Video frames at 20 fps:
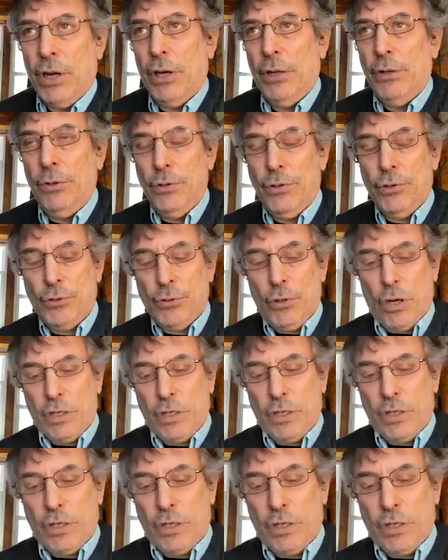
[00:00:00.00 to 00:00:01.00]
I know you just
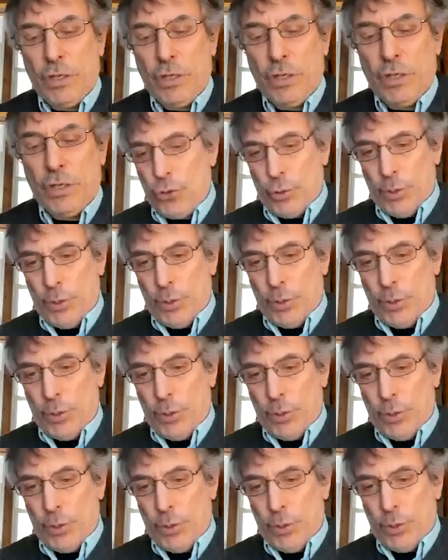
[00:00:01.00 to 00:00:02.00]
talked about that choice about
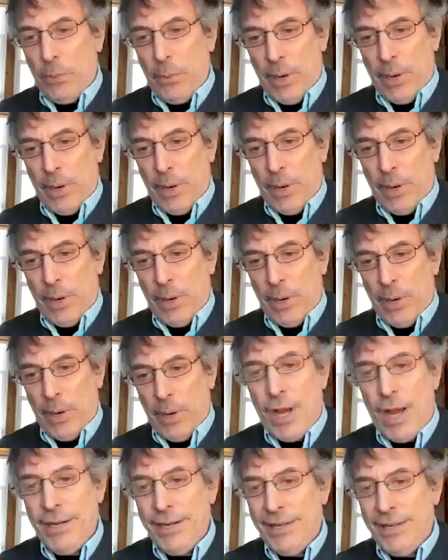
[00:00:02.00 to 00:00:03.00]
whether to wear gloves or
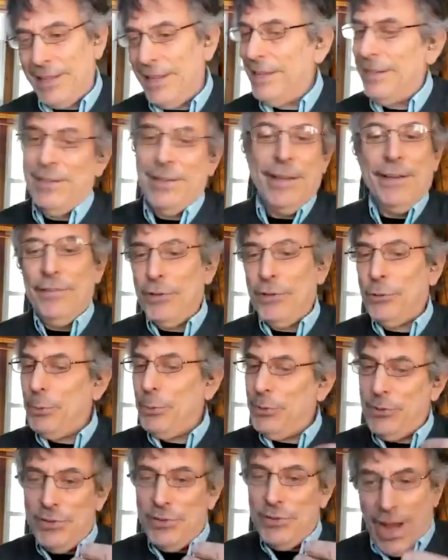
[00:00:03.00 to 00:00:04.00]
not, and that this
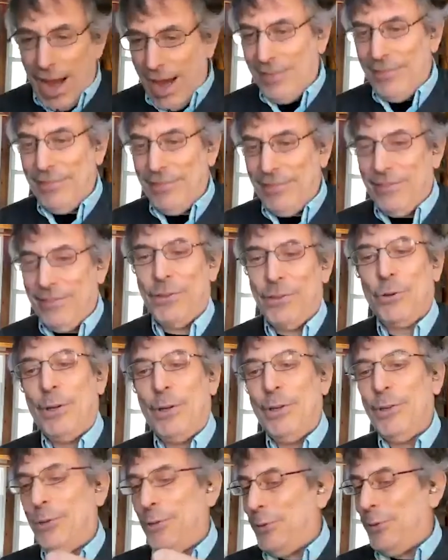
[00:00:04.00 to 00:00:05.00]
was not the
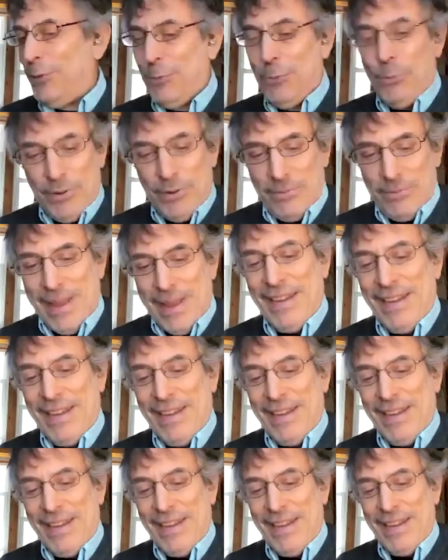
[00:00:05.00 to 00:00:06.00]
choice you would have made
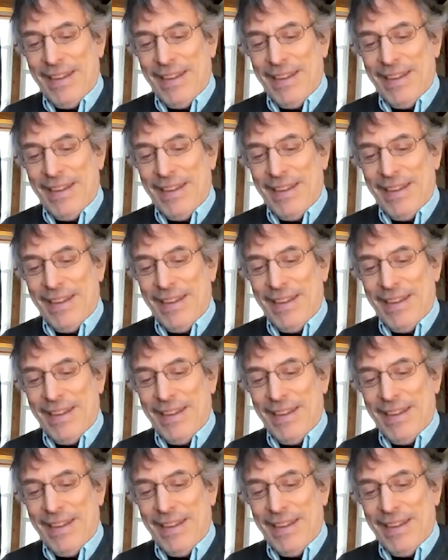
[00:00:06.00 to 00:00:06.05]
now.